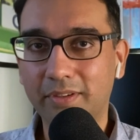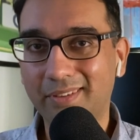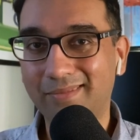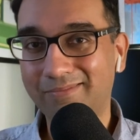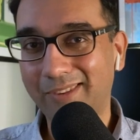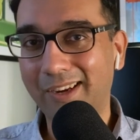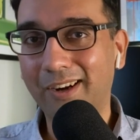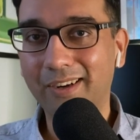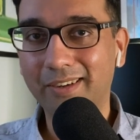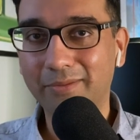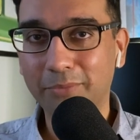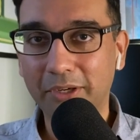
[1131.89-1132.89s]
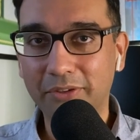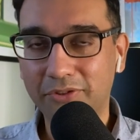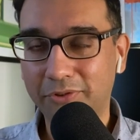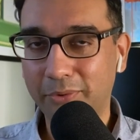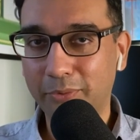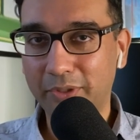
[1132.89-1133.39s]
In in our
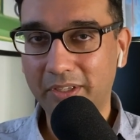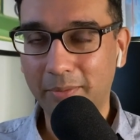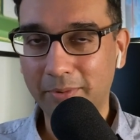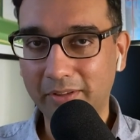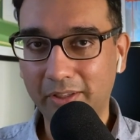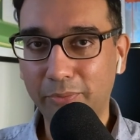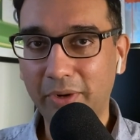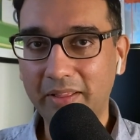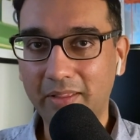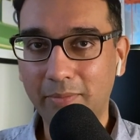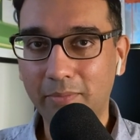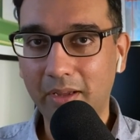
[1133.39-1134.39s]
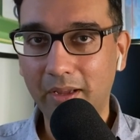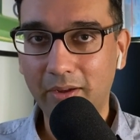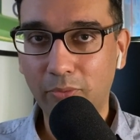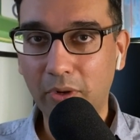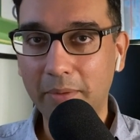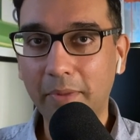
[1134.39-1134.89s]
industry, we right. would typically rate them
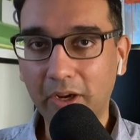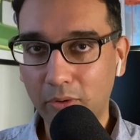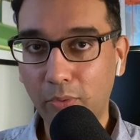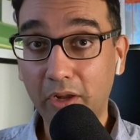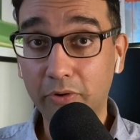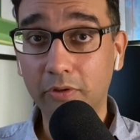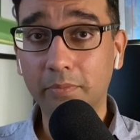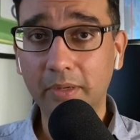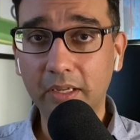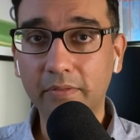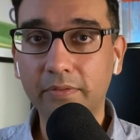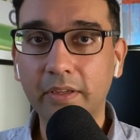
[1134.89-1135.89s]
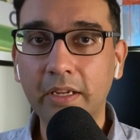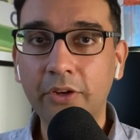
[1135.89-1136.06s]
one megawatt or above.